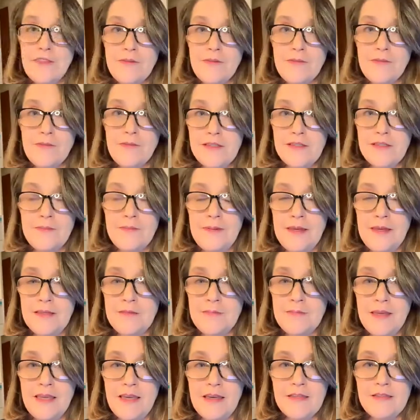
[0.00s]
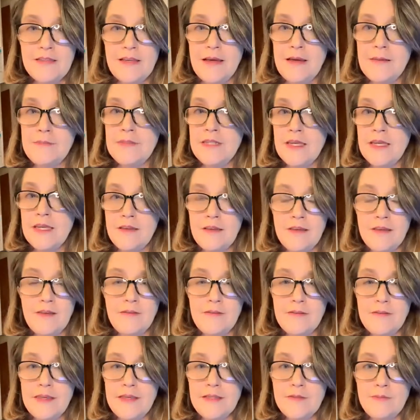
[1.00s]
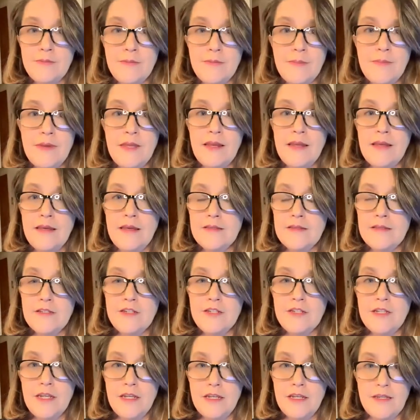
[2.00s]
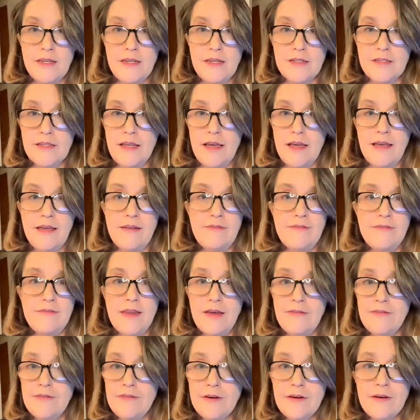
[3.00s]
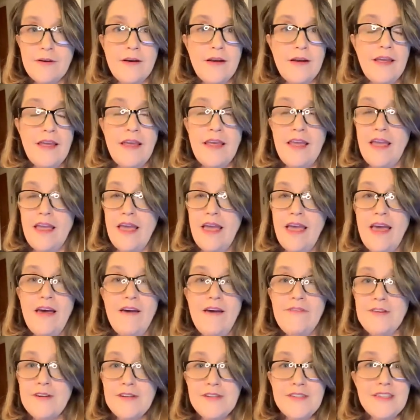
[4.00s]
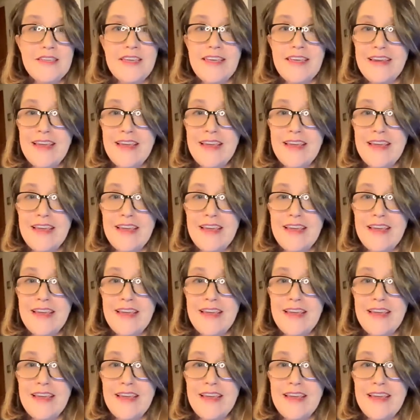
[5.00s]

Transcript: recipes, because I'm telling you, this woman is a genius. I have never, ever seen